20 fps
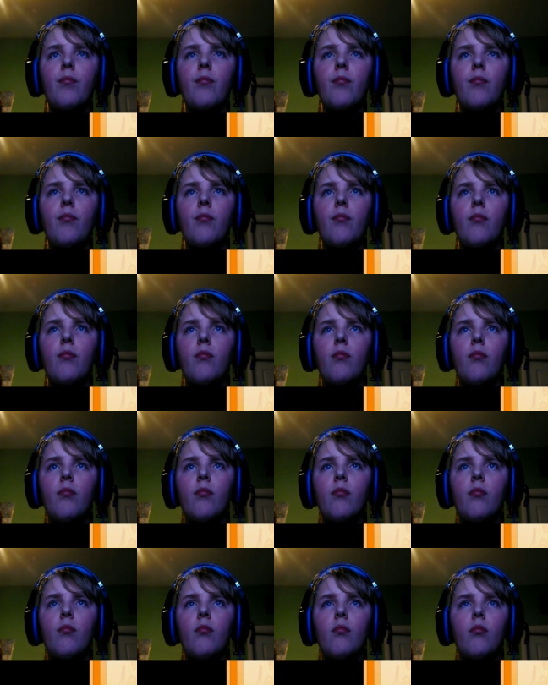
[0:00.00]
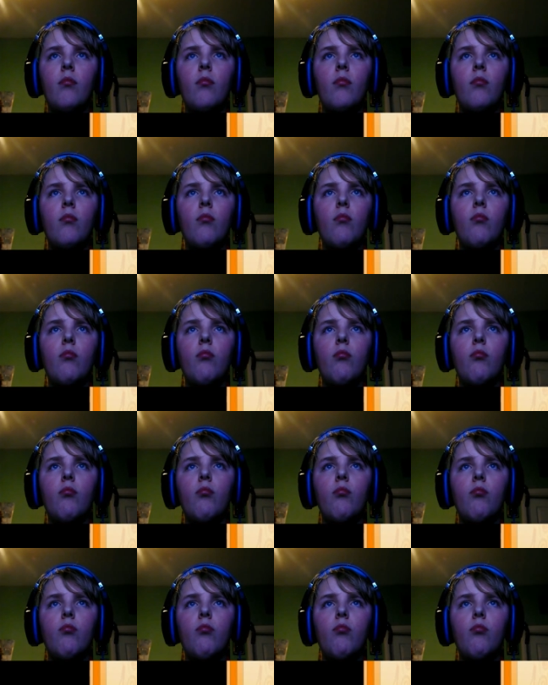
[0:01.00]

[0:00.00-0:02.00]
Nothing is said.